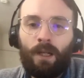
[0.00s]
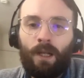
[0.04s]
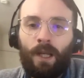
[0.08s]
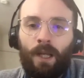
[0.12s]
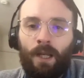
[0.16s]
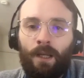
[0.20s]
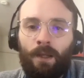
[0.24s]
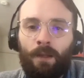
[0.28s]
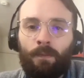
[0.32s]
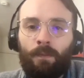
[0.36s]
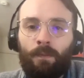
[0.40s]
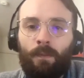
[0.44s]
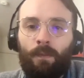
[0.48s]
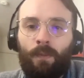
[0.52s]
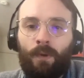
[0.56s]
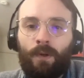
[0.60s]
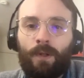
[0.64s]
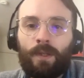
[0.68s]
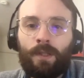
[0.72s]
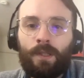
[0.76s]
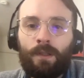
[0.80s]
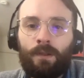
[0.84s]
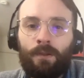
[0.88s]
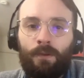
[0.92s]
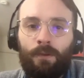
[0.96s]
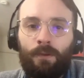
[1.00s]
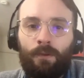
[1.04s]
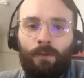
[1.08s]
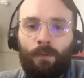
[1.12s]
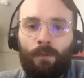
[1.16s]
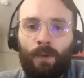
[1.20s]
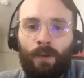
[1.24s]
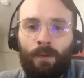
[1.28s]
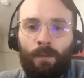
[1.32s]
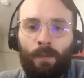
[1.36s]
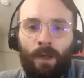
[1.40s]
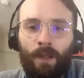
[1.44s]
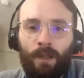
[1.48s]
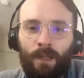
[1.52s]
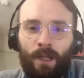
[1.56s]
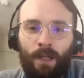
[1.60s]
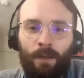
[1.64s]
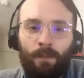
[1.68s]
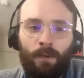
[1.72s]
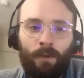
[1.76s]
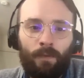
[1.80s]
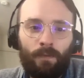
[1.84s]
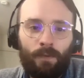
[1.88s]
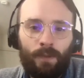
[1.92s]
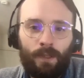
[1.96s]
a person who went by the name
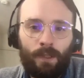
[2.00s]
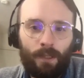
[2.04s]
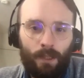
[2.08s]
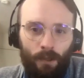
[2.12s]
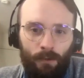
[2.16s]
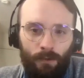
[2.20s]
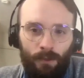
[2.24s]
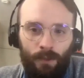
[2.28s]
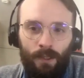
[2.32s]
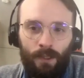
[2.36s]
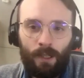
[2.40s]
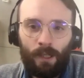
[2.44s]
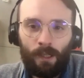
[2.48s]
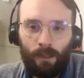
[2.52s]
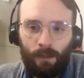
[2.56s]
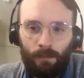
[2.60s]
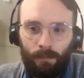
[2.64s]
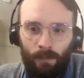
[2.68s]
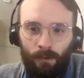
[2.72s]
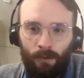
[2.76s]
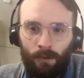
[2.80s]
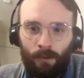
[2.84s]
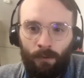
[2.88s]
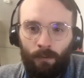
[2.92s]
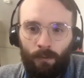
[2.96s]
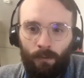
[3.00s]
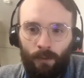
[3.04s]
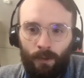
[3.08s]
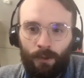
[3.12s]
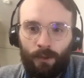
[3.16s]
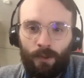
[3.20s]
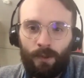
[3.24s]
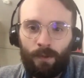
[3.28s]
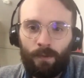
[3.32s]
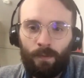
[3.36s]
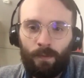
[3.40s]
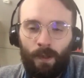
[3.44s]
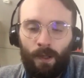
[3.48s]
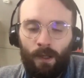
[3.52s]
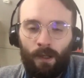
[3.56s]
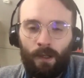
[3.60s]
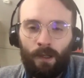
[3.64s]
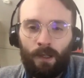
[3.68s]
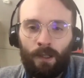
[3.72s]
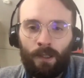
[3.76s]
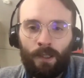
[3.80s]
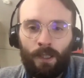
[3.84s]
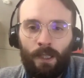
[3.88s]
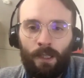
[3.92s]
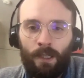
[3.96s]
of Satoshi Nakamoto,
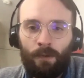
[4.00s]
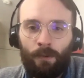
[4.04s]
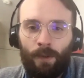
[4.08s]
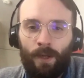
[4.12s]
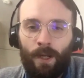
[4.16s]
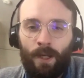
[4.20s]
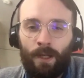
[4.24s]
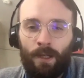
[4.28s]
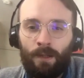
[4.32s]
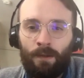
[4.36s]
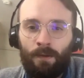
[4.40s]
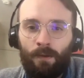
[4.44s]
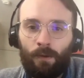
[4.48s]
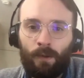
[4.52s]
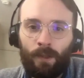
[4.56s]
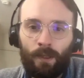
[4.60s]
and they created